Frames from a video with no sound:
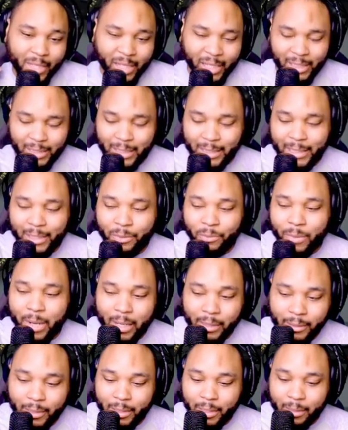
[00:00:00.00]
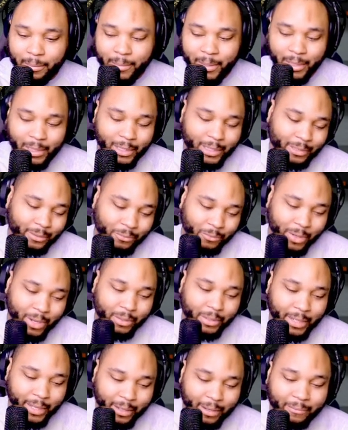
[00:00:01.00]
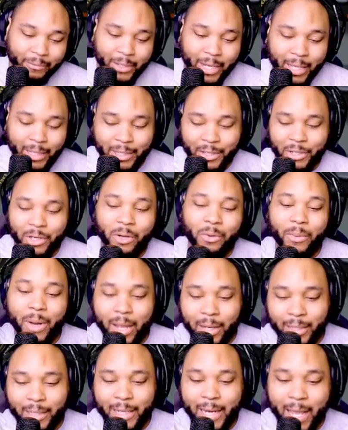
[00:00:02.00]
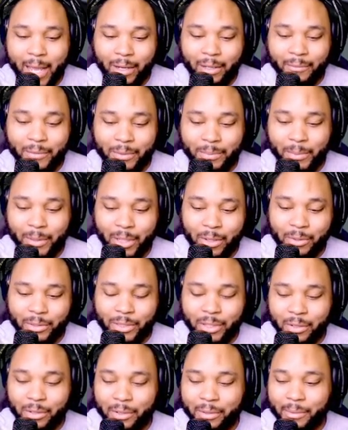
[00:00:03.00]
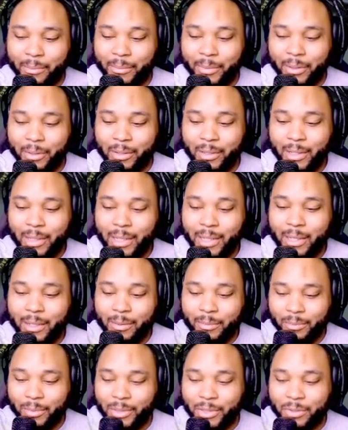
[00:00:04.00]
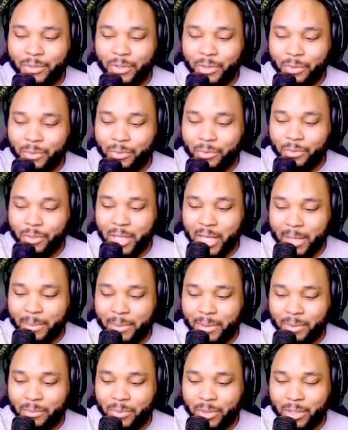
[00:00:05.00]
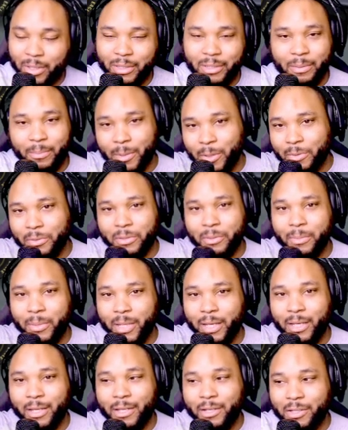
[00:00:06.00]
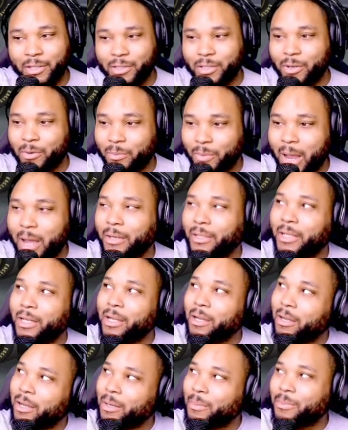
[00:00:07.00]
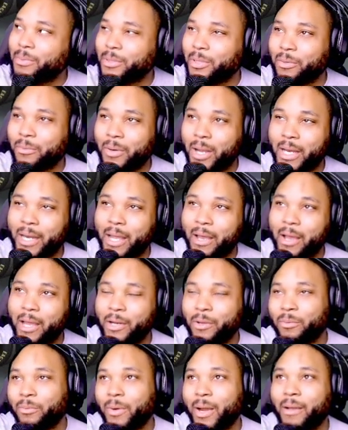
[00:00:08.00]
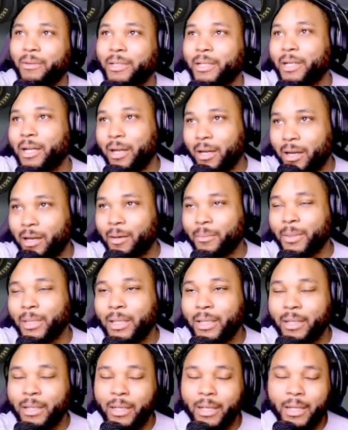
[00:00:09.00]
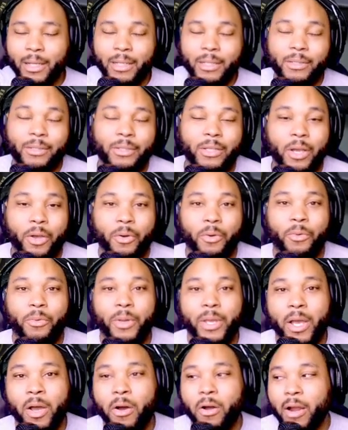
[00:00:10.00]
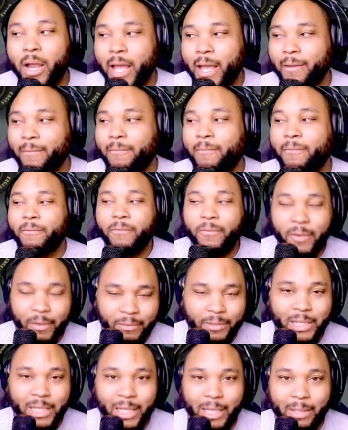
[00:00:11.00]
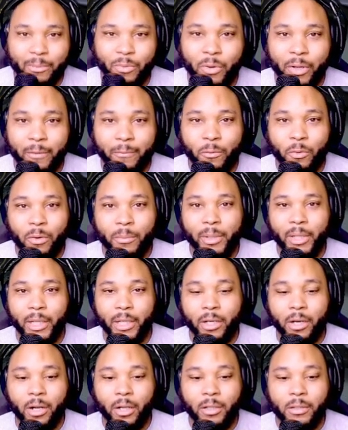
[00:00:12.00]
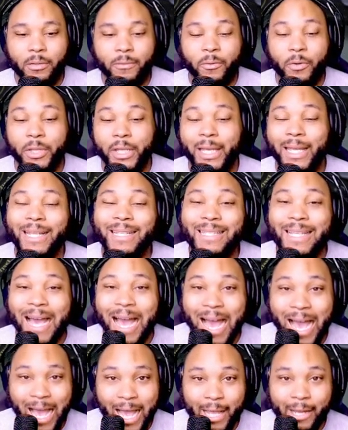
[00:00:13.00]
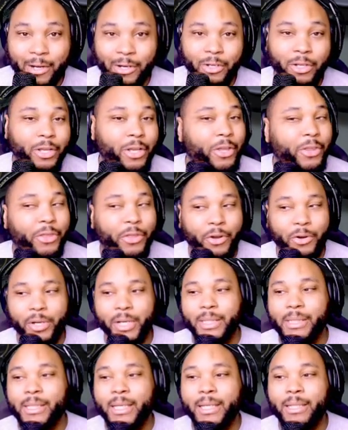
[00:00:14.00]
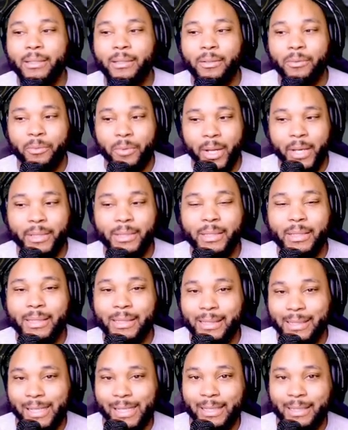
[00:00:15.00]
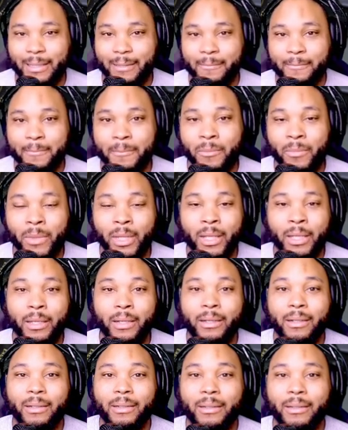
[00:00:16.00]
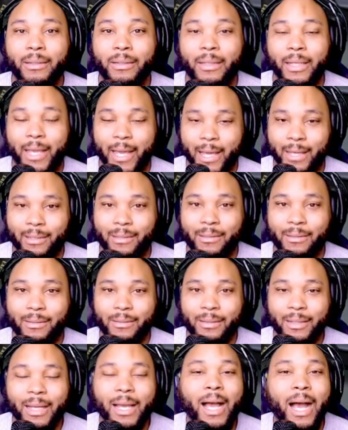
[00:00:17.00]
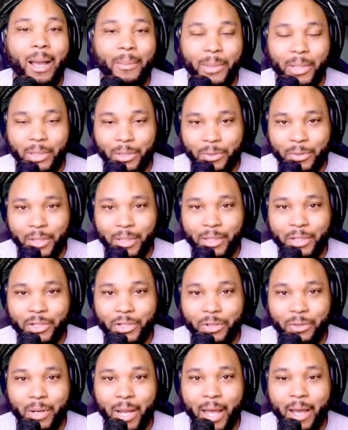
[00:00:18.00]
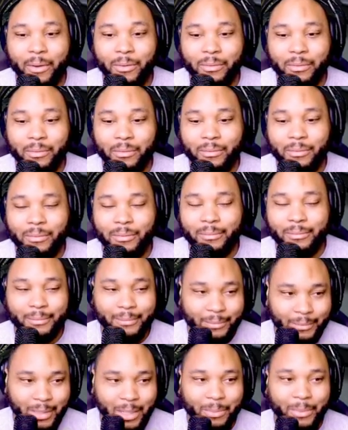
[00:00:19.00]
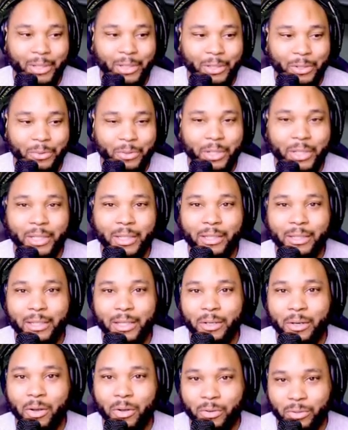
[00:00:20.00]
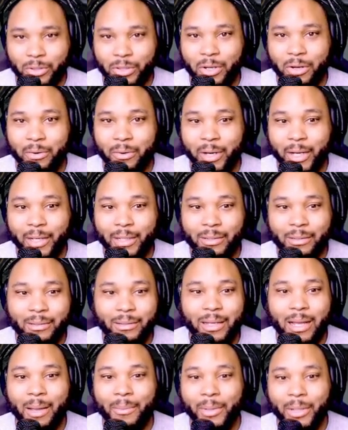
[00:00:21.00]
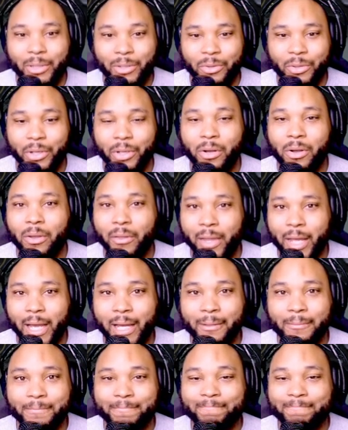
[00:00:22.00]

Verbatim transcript: But I didn't round it up and it doesn't round down. I forgot. You don't round it down if it's below a certain number, but you do keep it where it's supposed to be. You just don't round it up. So right now I don't round it up. So we are at $15.4 million for the entire 36 race season. Yes, I'm including the shootout. I'm including the all star race. I'm including all that.